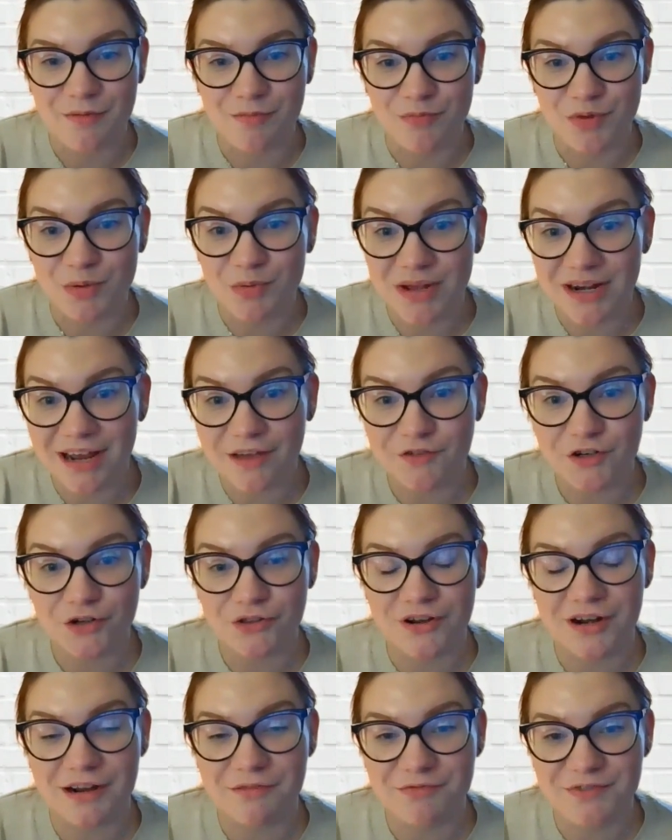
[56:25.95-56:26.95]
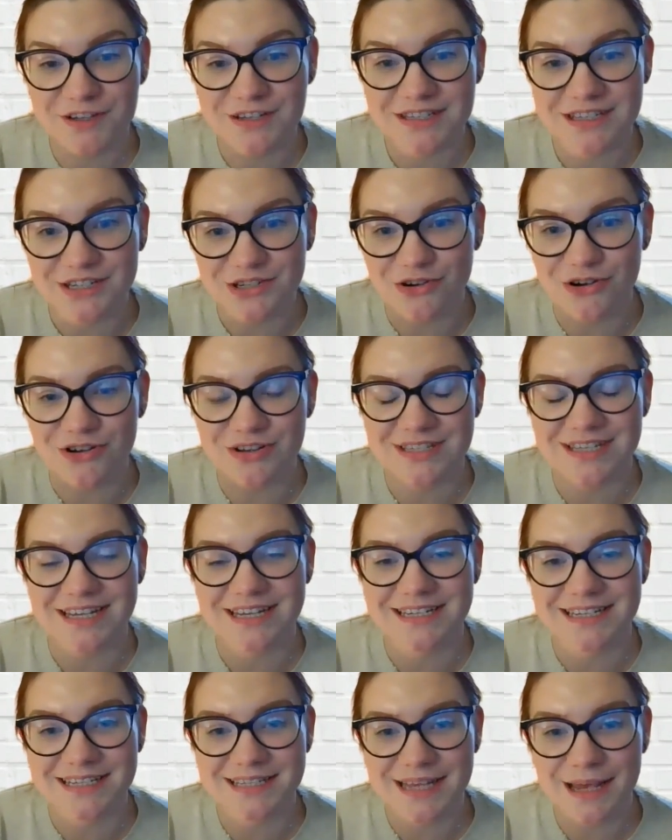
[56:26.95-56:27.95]
We will have another advocacy talks
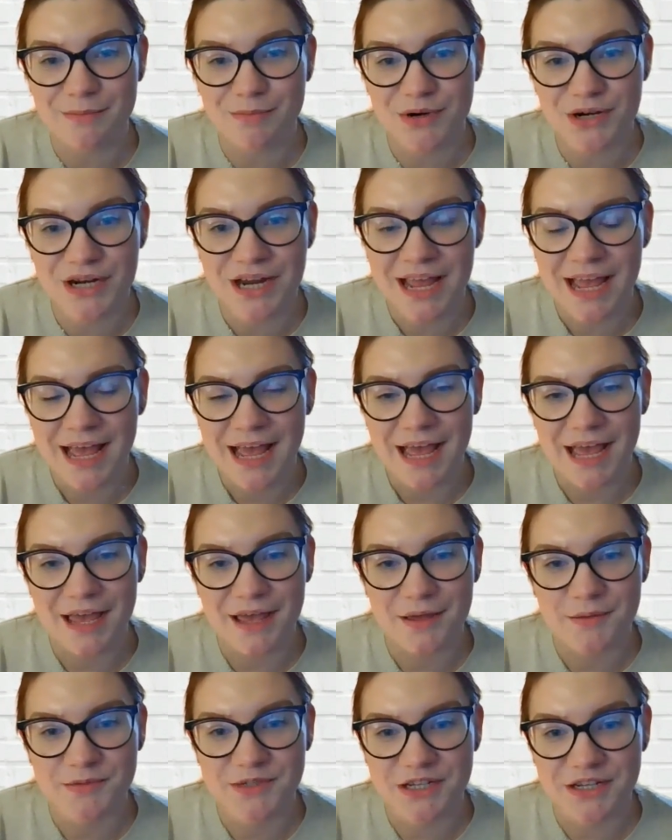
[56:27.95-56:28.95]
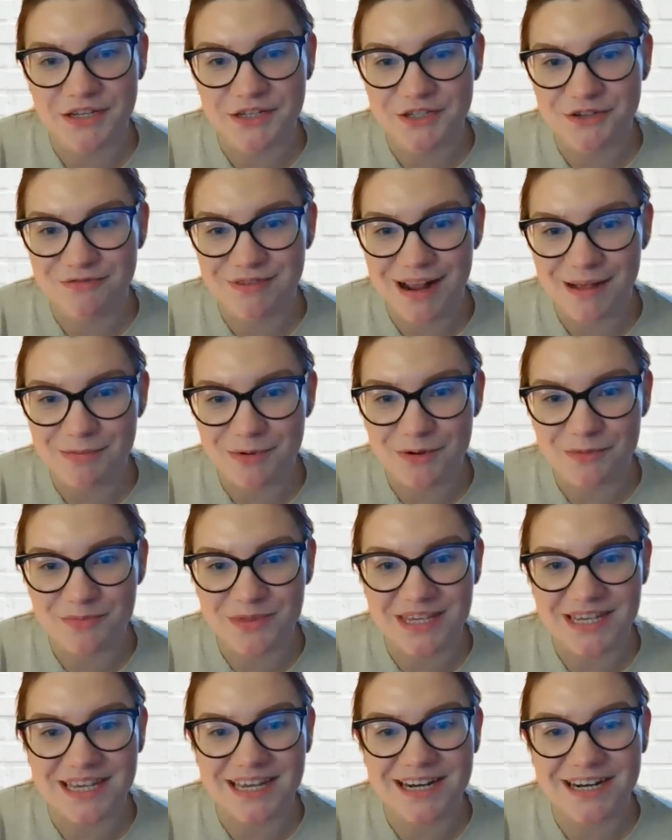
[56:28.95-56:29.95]
in December to wrap up
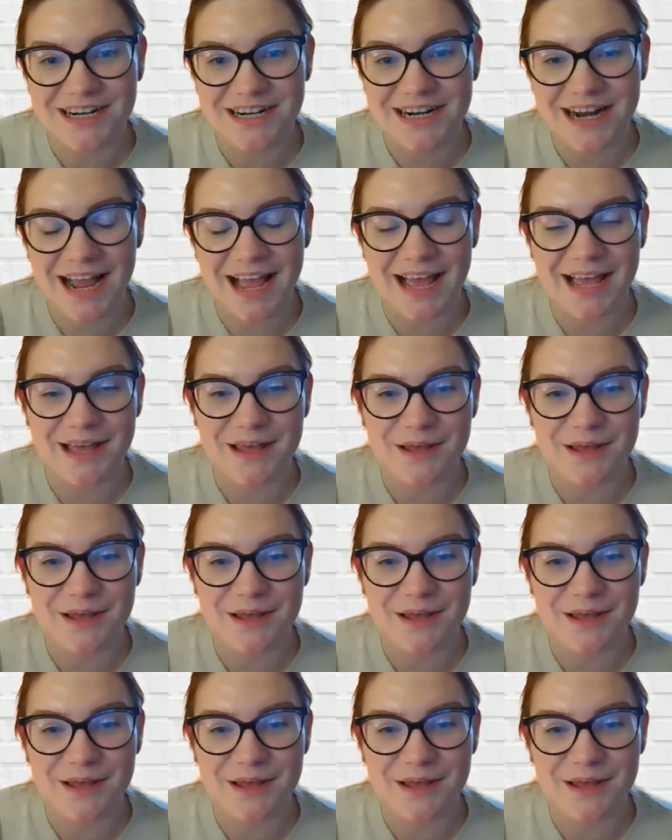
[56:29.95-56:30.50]
the year.